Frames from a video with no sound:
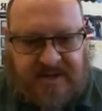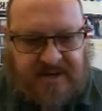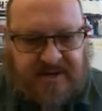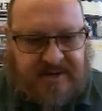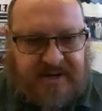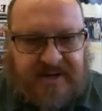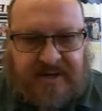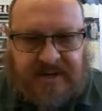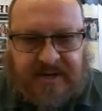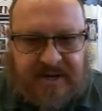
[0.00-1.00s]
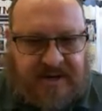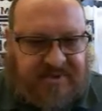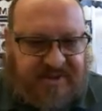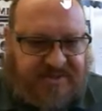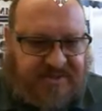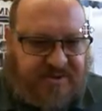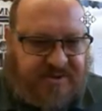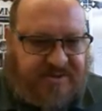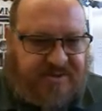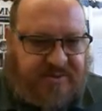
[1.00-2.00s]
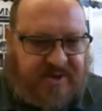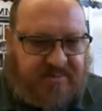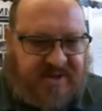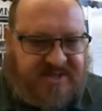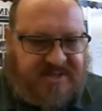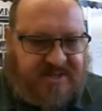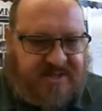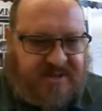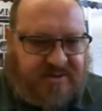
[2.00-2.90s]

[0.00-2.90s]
All right, there are basically